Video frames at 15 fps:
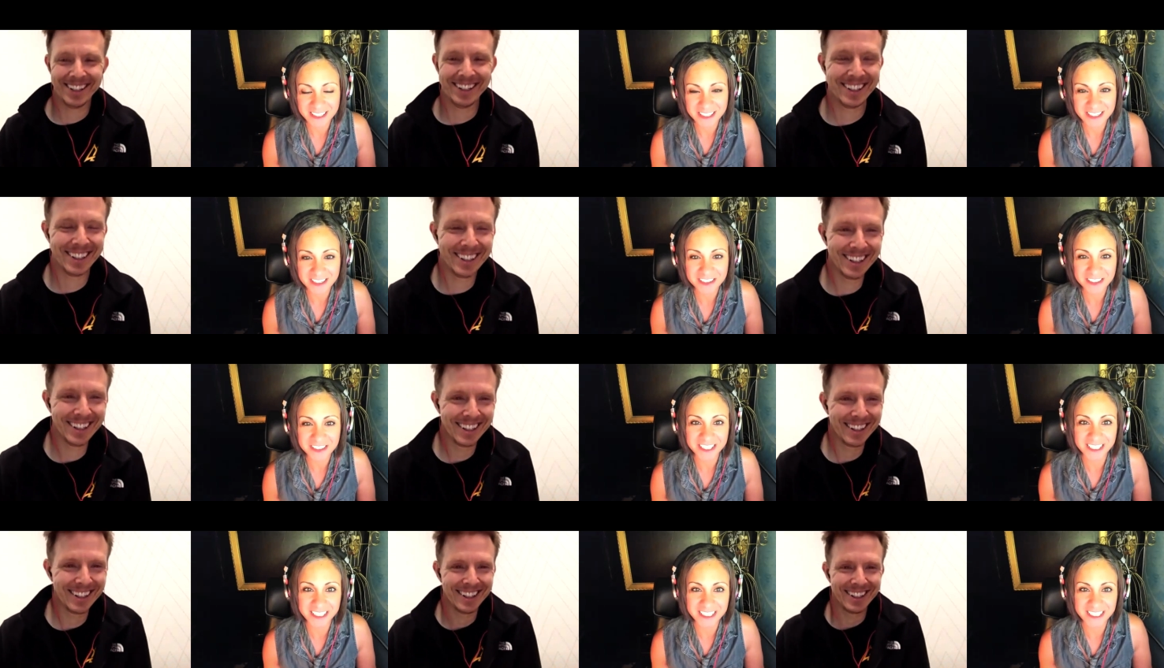Speaker 1: you
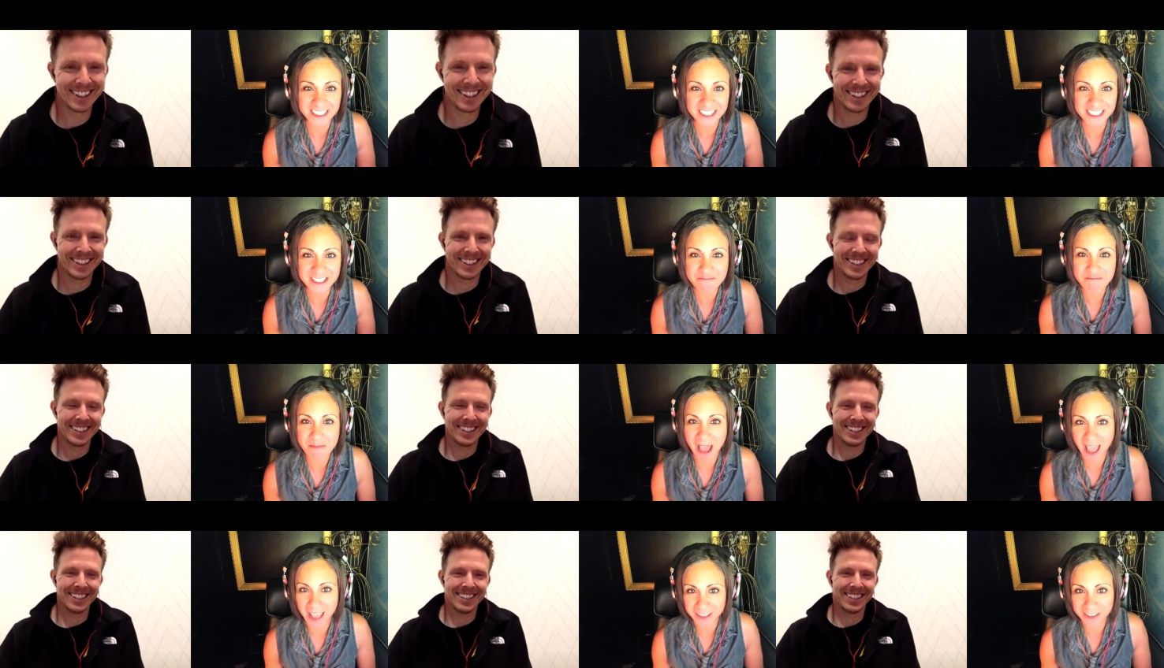know, in the
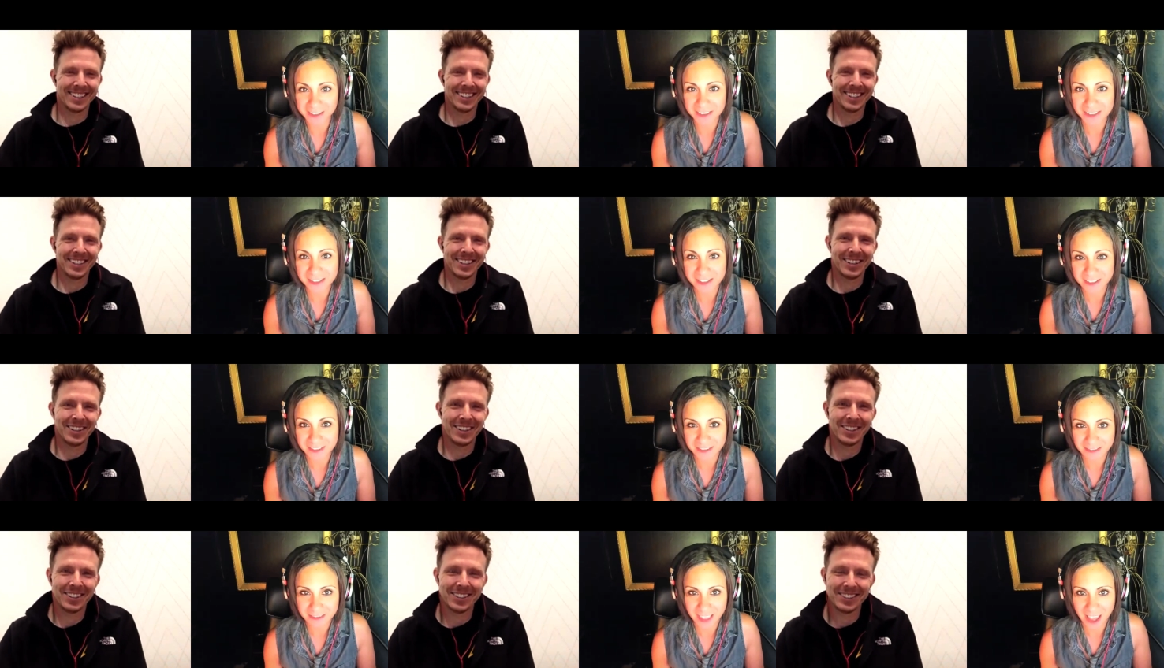
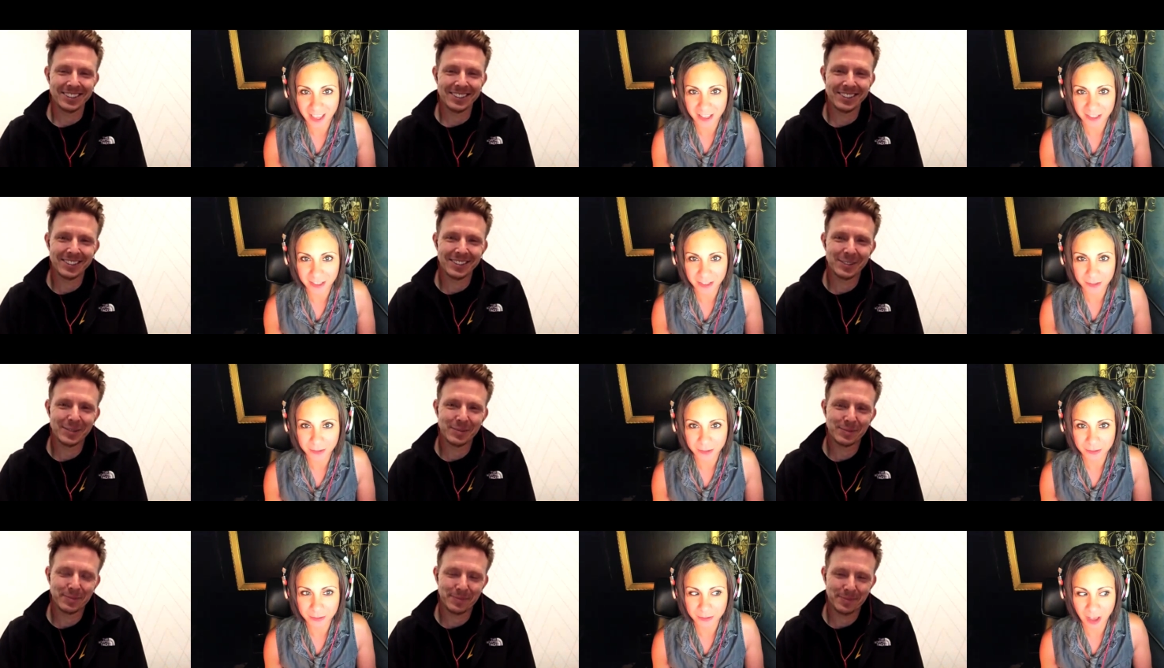miles that
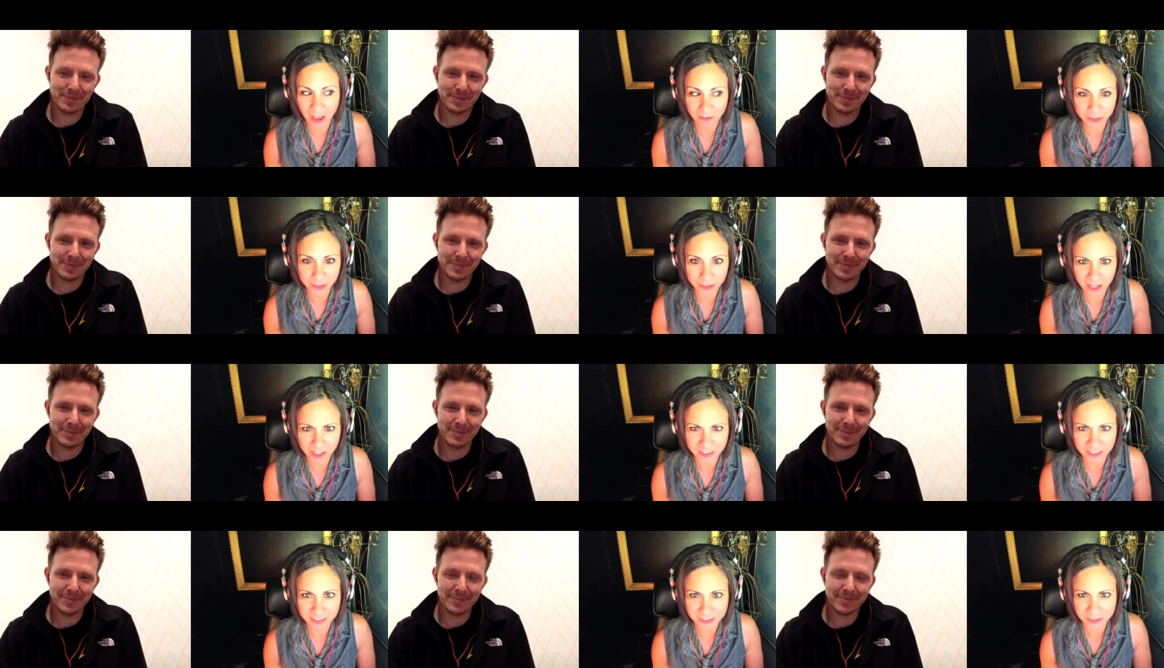you cover
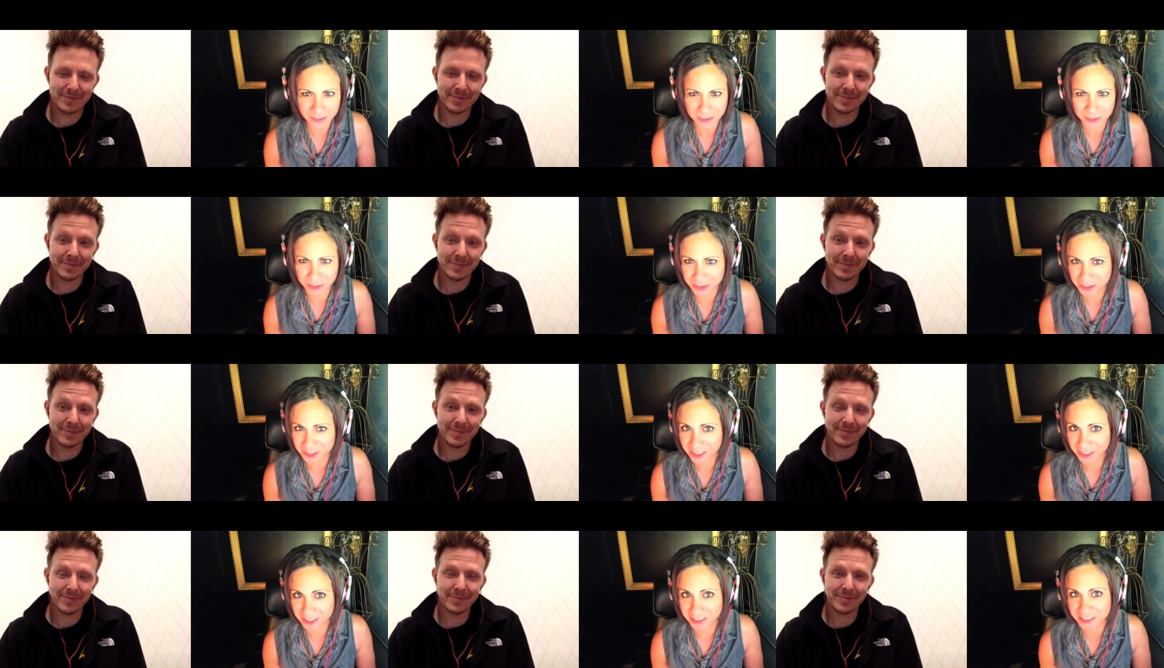on this
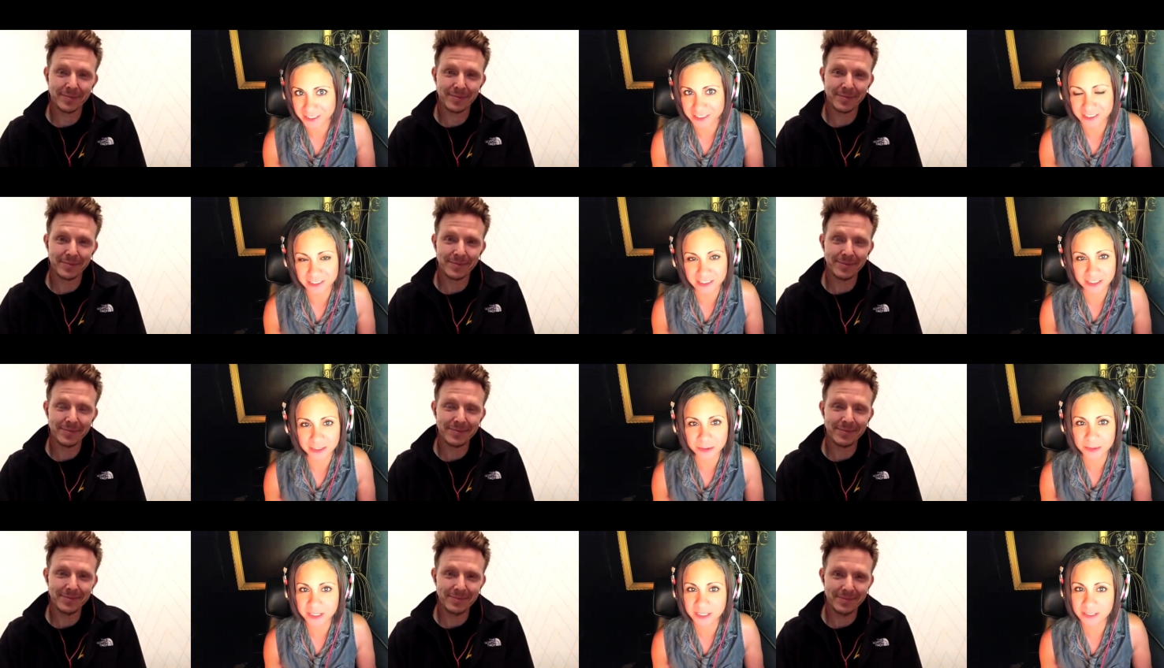tour, Aaron,
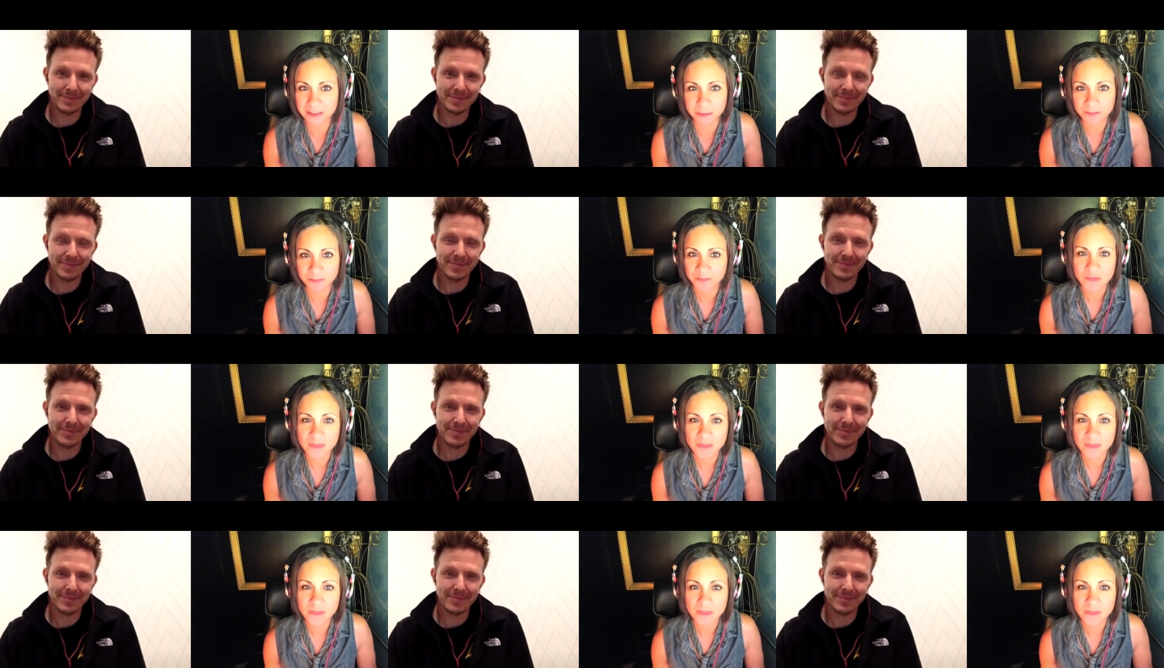you will